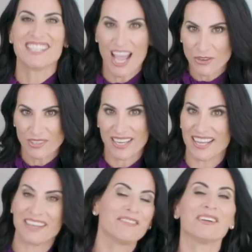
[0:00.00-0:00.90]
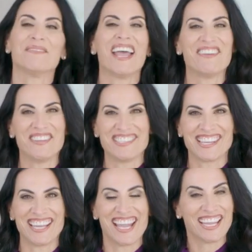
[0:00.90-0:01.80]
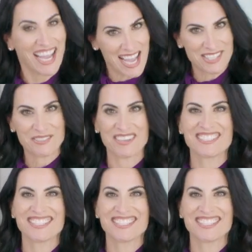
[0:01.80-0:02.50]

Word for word: Tack Renata from FHIA has for us